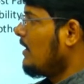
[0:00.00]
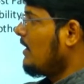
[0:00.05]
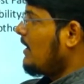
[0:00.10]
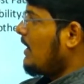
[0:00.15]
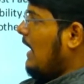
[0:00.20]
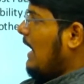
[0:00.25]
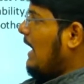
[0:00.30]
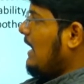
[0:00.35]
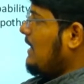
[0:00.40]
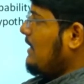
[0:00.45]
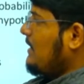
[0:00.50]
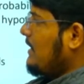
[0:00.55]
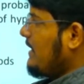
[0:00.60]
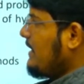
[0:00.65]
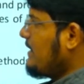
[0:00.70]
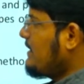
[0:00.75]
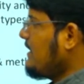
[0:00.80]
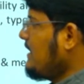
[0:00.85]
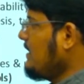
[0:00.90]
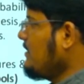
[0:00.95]
And
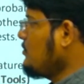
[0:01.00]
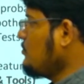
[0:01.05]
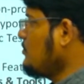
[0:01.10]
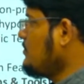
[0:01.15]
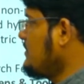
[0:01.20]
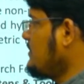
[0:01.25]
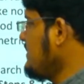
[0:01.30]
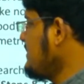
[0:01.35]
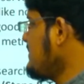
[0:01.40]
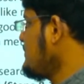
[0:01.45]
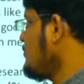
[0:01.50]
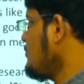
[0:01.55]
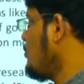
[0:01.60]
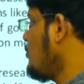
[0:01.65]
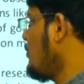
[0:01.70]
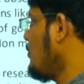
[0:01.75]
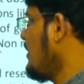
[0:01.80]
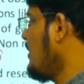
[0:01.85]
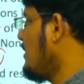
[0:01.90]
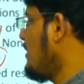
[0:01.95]
linking to this, you
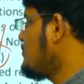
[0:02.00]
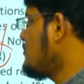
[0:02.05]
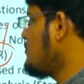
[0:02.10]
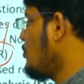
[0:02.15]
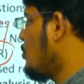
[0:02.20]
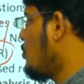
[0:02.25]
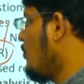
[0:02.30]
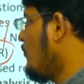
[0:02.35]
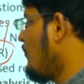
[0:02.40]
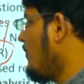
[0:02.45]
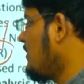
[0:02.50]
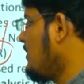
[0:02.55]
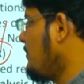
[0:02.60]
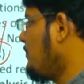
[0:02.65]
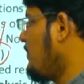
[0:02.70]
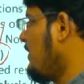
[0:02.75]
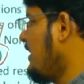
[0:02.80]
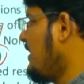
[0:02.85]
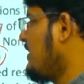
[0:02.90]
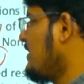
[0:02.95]
can also go for the
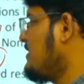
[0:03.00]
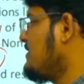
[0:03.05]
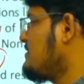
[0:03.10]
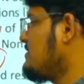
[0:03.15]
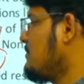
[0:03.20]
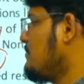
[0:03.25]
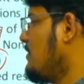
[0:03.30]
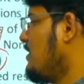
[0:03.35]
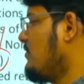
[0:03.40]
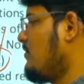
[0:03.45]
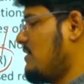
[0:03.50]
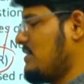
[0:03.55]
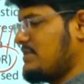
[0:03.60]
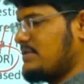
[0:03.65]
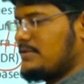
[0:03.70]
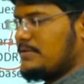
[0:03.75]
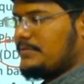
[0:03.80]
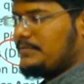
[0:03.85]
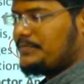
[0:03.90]
plagiarism levels.